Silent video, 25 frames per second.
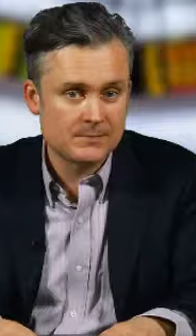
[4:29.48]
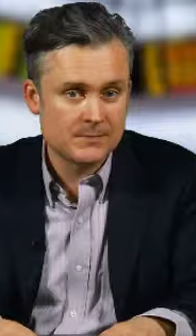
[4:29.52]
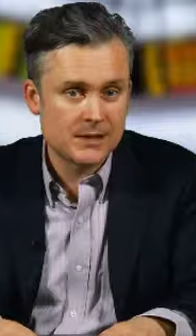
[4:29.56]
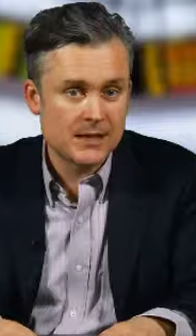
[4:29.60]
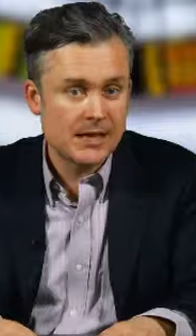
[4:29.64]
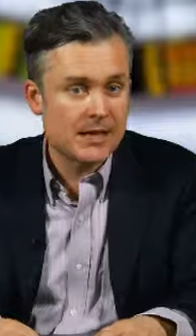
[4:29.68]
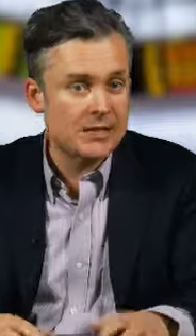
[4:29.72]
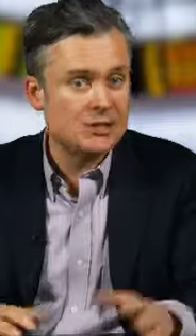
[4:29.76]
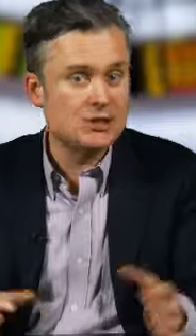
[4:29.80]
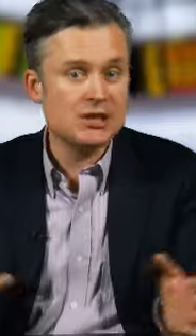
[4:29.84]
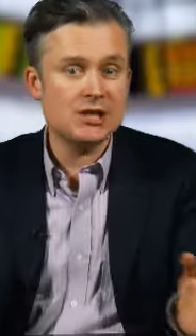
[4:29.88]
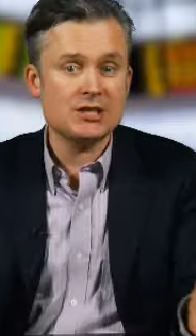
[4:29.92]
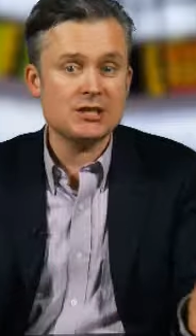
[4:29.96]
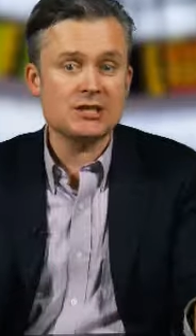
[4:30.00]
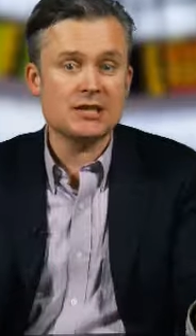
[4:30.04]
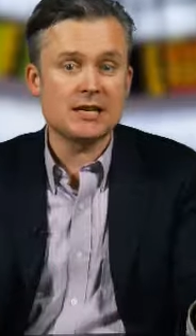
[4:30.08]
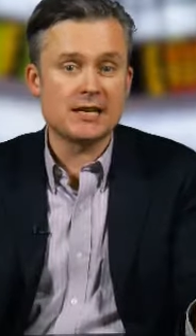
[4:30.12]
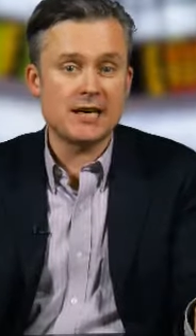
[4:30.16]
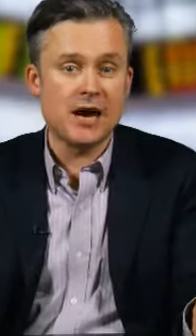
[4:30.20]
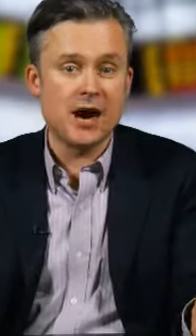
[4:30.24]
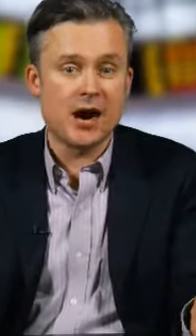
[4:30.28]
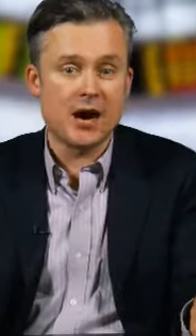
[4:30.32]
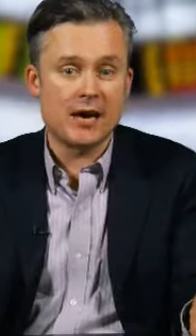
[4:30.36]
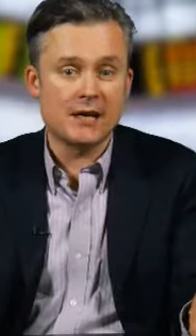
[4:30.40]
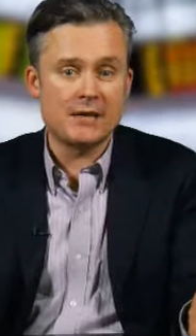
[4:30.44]
It's just a
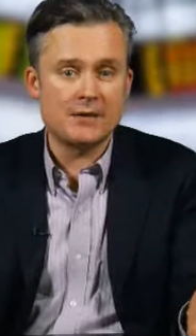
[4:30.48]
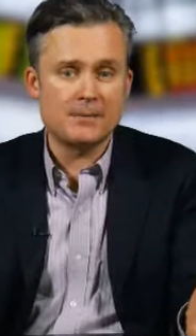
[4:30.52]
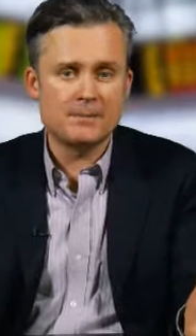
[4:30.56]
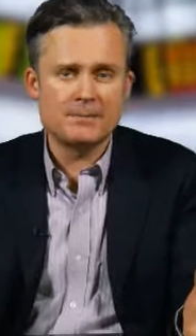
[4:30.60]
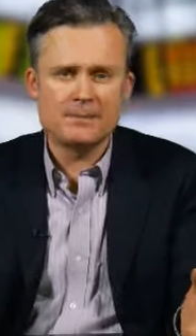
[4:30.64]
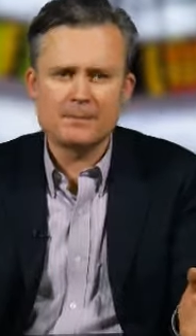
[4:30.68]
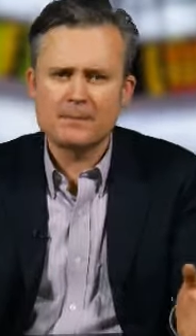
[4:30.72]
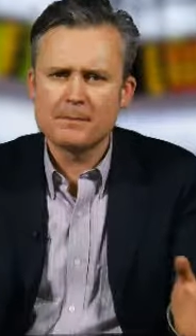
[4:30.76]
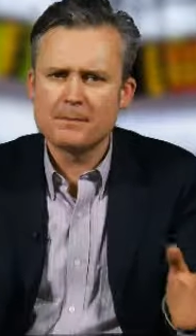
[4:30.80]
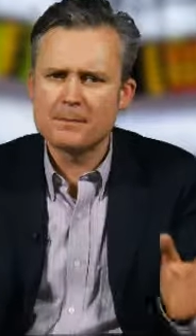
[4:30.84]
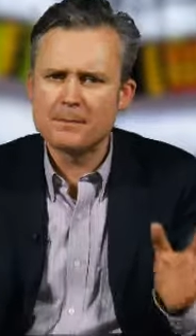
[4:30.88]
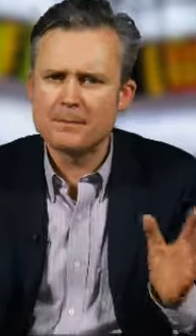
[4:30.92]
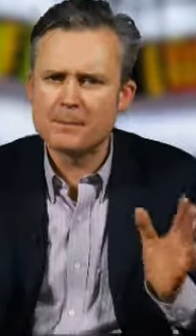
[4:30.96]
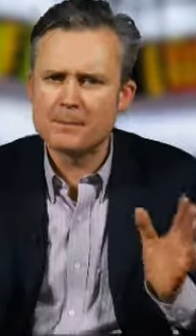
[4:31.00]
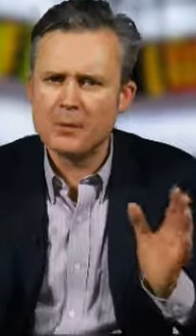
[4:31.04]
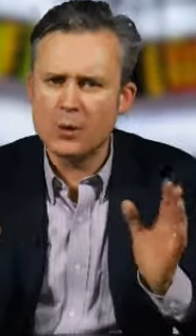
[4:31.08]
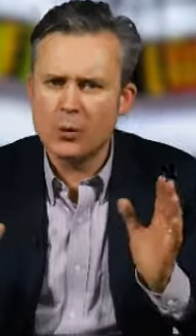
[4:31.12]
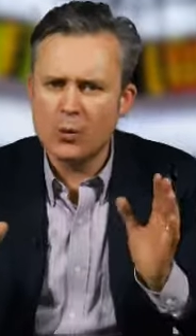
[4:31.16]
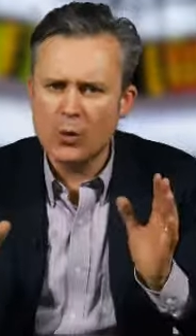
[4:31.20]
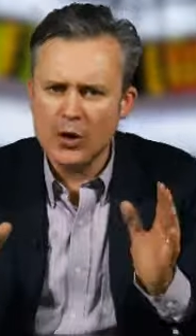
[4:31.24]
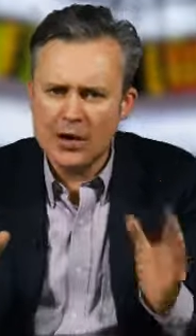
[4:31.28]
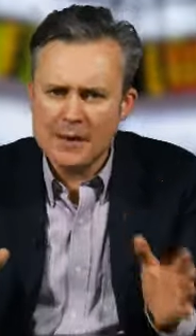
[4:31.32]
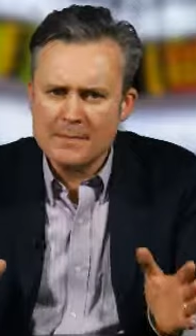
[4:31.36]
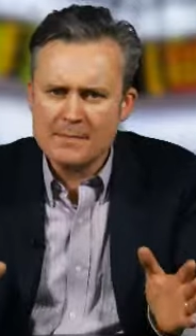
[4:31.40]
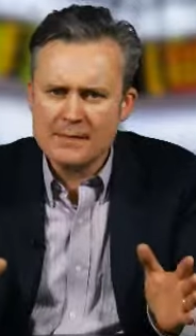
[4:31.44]
guide, but
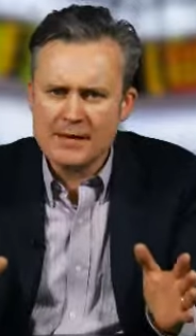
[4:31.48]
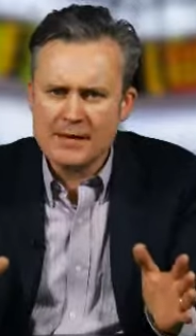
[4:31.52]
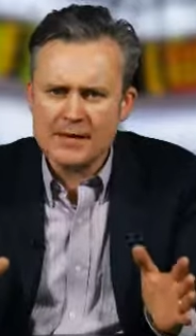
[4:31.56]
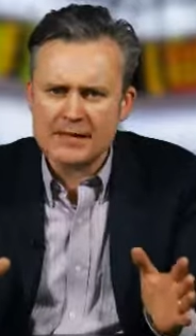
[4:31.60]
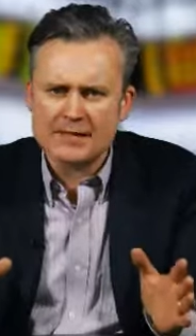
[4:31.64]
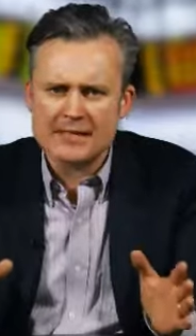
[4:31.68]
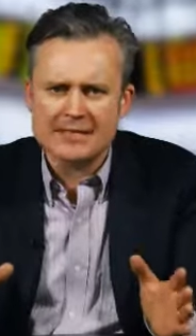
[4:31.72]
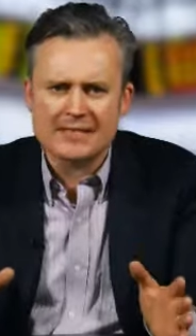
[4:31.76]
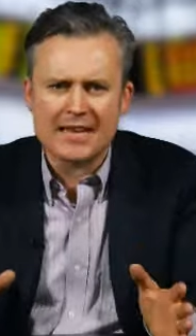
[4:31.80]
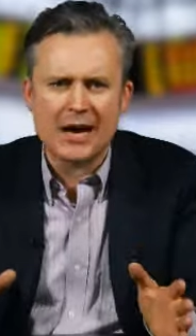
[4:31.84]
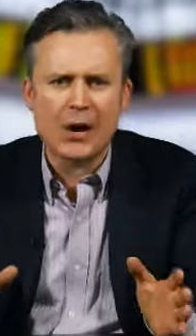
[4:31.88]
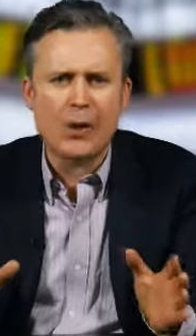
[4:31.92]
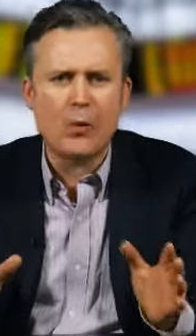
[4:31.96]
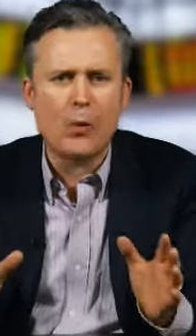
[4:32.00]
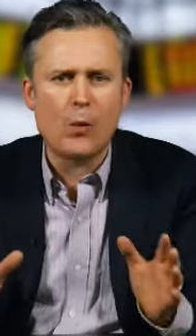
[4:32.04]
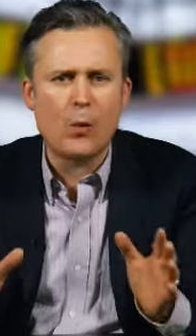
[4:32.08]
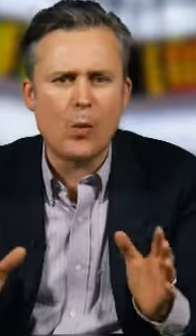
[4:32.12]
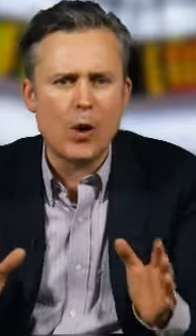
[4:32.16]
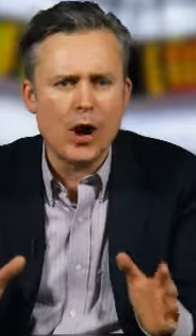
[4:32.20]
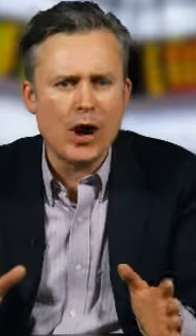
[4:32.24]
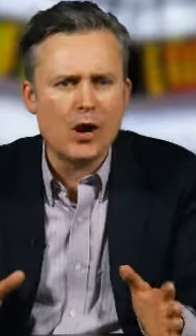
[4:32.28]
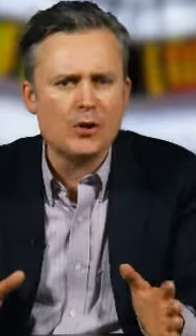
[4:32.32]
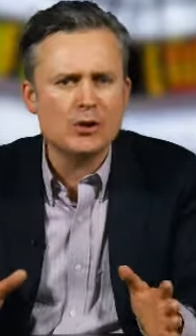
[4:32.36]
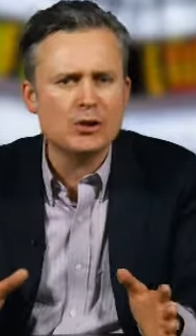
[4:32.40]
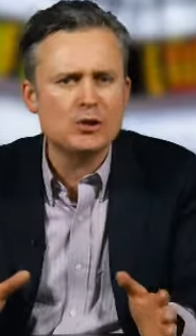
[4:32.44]
what it means is that
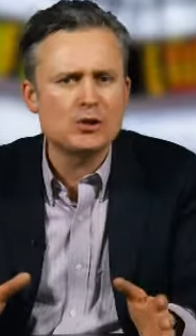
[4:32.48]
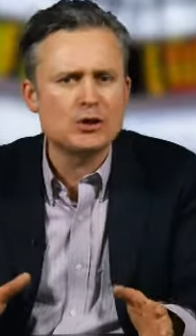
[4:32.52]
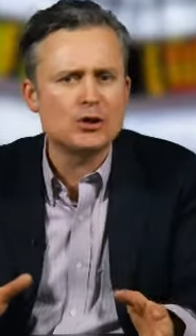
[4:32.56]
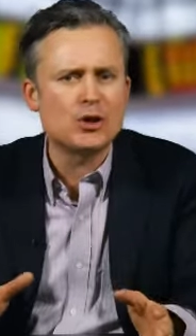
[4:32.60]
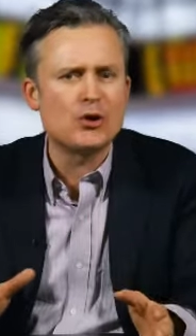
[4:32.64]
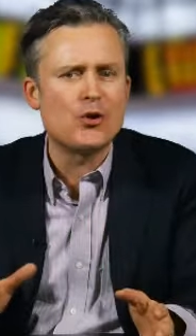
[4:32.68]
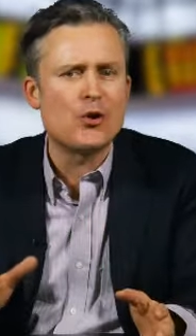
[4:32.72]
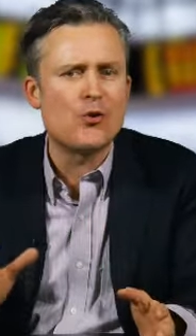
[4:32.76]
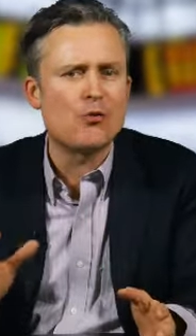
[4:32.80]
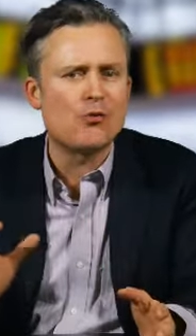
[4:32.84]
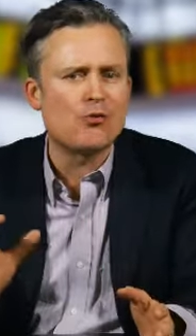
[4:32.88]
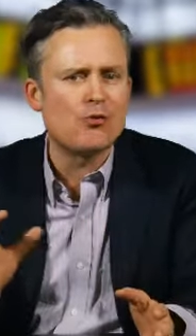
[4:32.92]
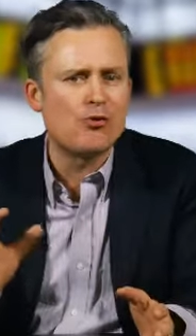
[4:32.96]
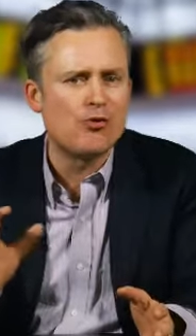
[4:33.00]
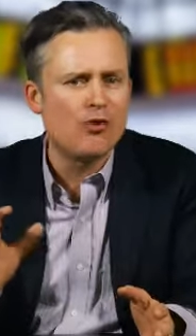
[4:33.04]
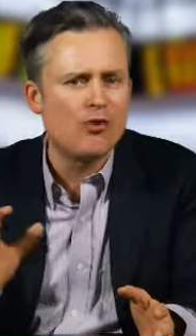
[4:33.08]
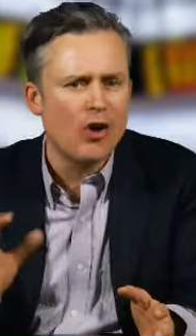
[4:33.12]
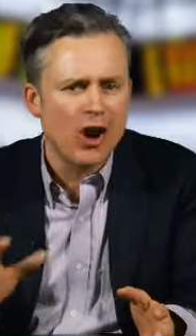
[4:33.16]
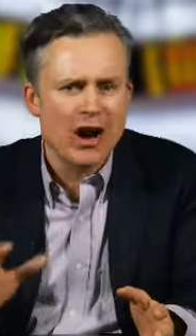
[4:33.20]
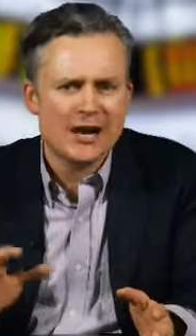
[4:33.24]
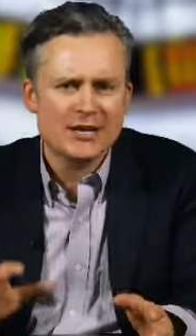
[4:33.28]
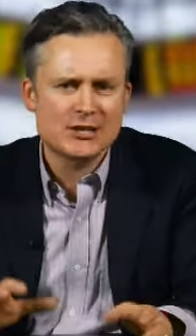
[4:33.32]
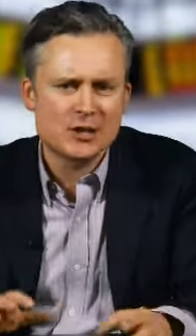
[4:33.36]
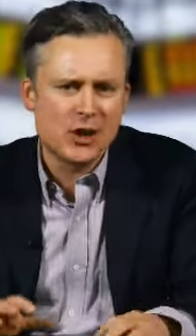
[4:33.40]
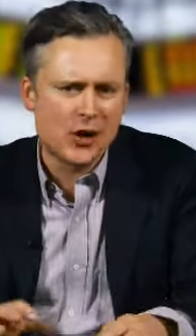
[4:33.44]
while you shouldn't
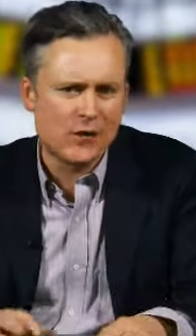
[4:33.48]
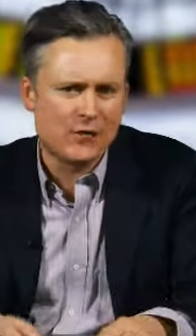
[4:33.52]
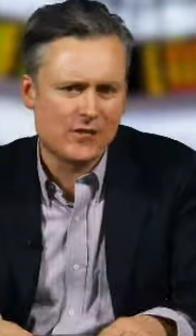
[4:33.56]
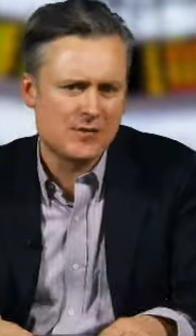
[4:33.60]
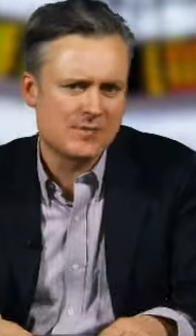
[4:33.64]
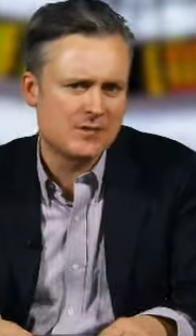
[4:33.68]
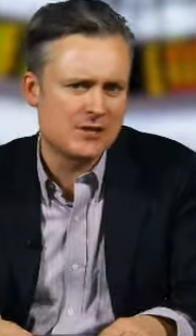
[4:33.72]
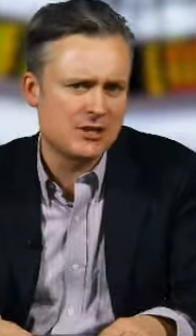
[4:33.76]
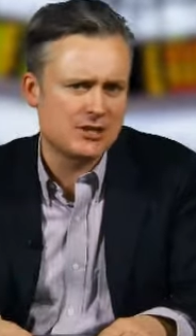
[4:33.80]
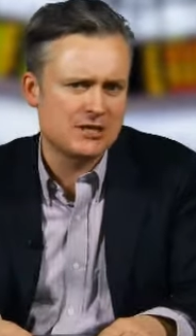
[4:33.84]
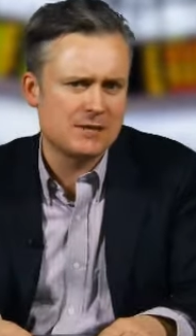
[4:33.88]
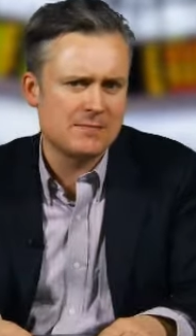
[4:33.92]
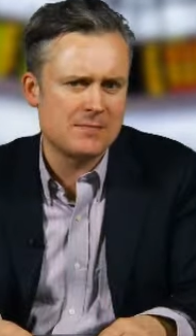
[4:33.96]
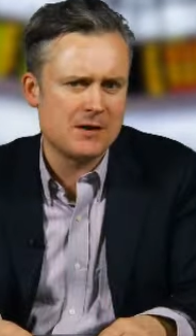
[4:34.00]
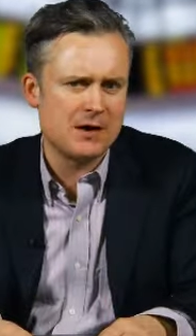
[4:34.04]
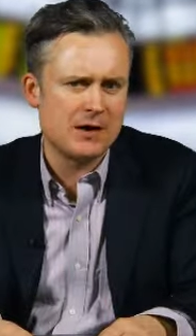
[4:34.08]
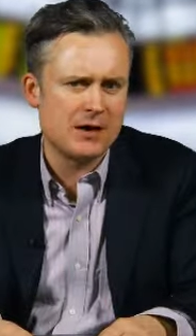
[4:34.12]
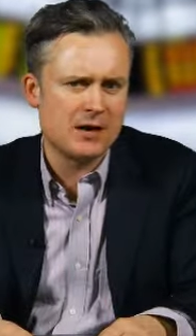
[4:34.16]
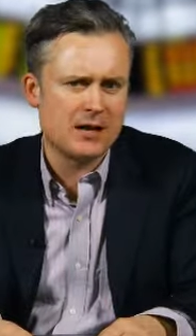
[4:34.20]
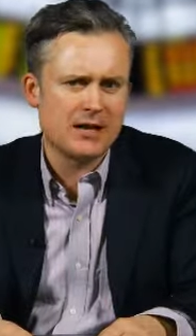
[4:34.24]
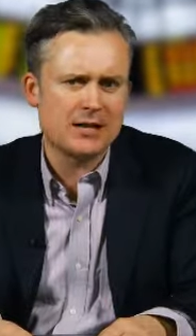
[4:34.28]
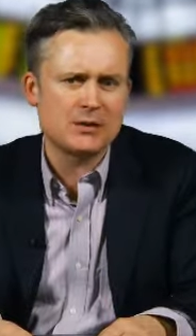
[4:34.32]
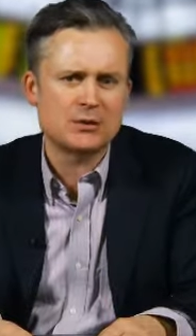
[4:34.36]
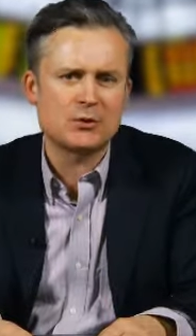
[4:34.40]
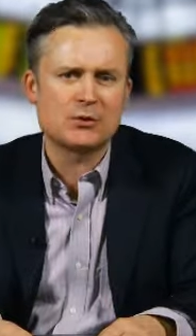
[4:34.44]
write off emerging
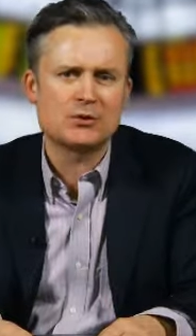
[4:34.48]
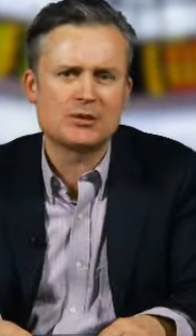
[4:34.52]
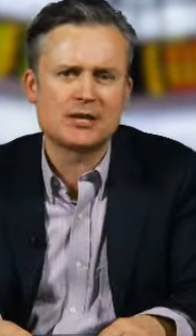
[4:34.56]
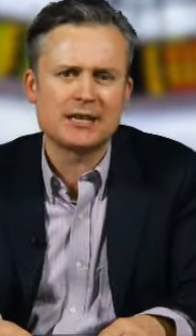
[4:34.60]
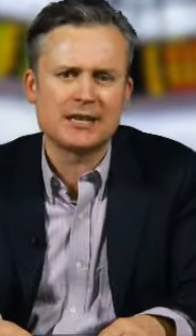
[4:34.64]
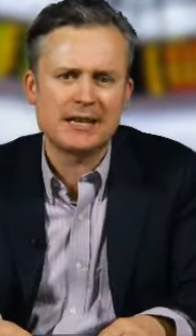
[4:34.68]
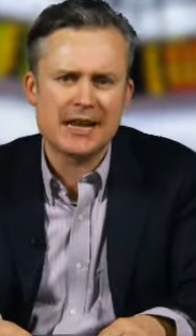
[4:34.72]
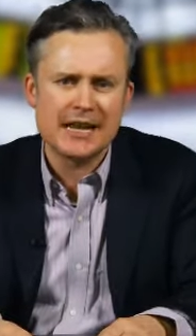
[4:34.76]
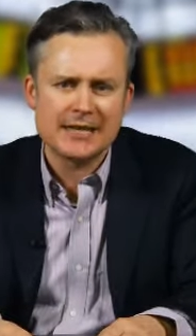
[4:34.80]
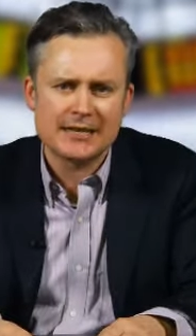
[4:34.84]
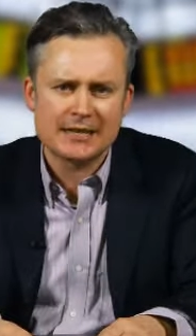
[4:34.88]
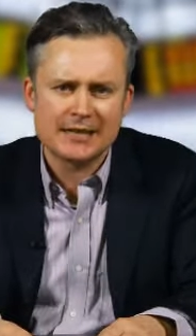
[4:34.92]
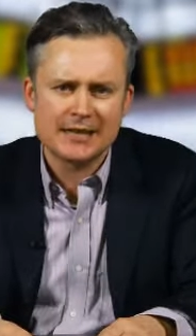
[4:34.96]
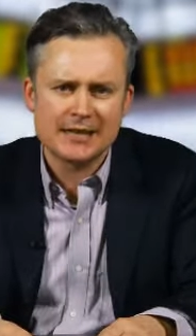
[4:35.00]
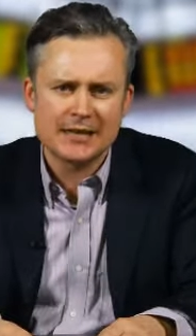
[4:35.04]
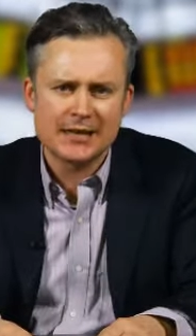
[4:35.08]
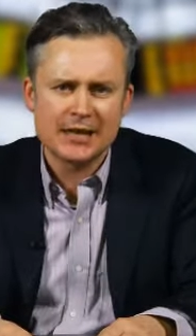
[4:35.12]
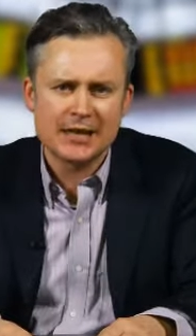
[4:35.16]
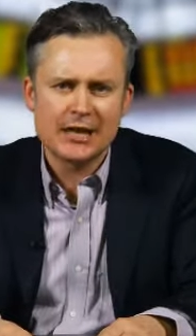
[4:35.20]
markets altogether,